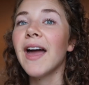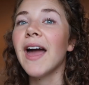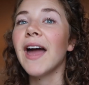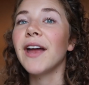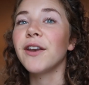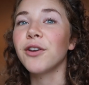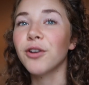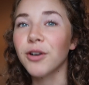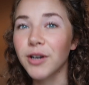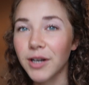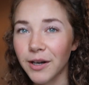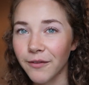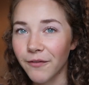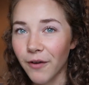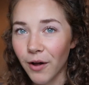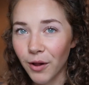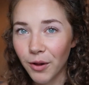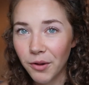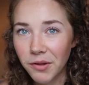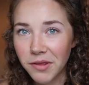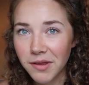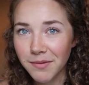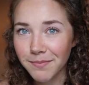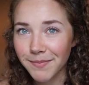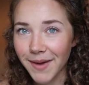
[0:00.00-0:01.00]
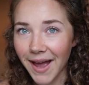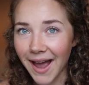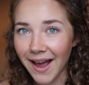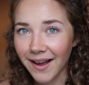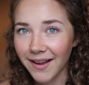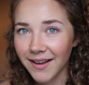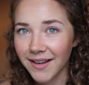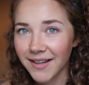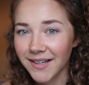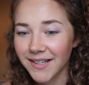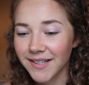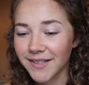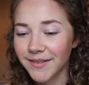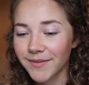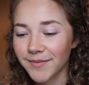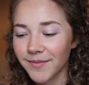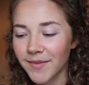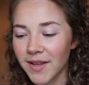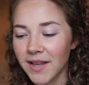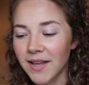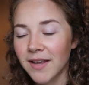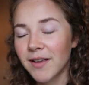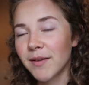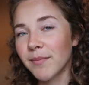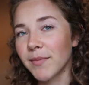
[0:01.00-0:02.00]
and you're going to follow them back
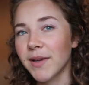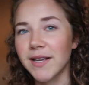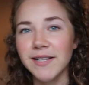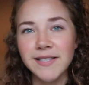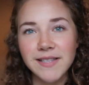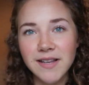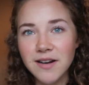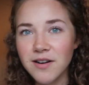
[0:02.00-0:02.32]
because